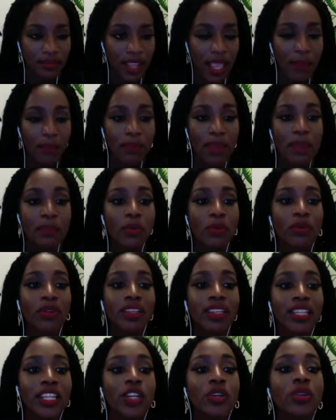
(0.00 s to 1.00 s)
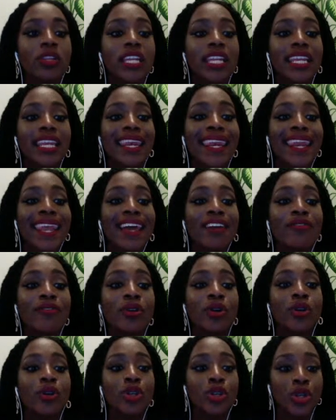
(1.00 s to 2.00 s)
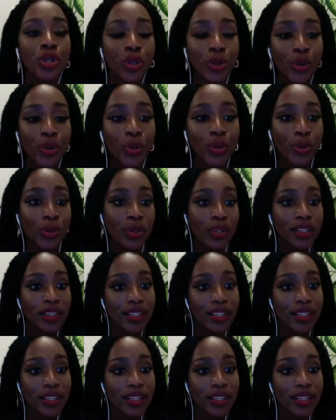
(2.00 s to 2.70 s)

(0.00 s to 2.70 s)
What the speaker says: And people literally never do.